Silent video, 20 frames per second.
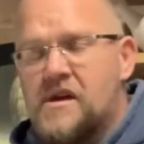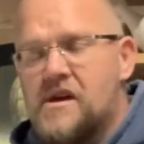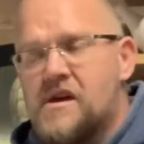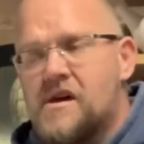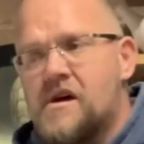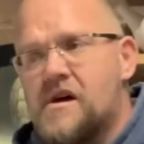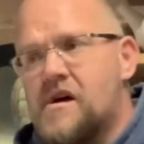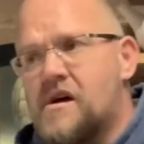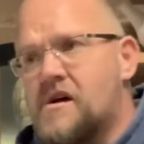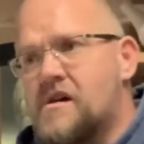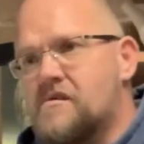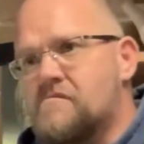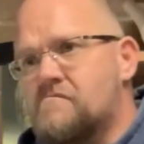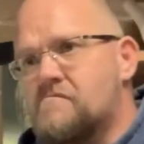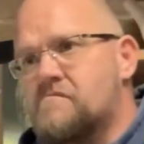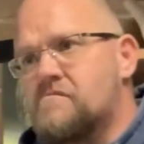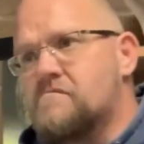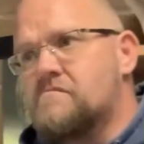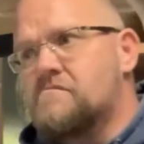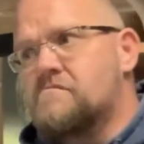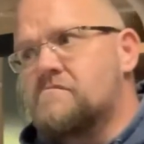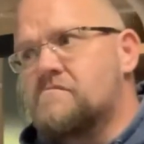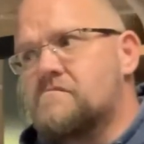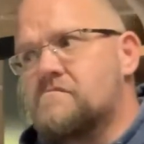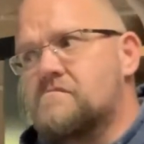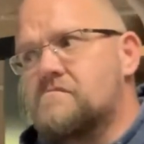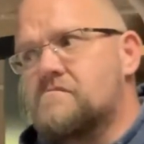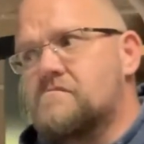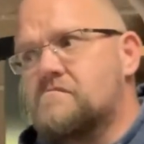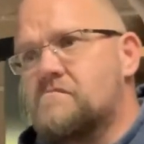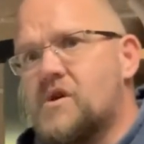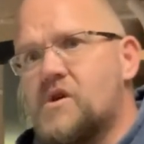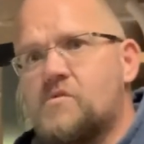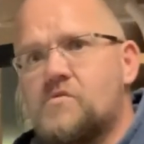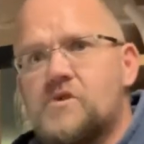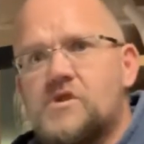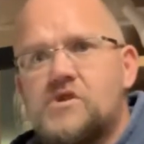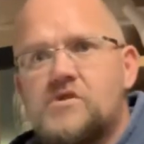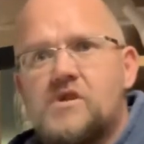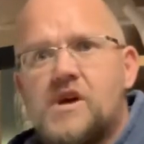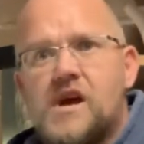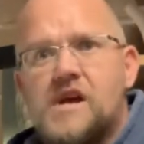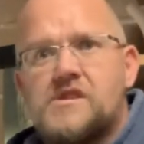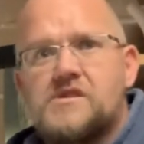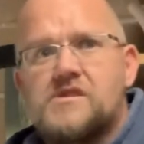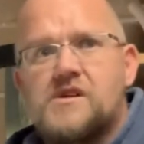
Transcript: But when you guys,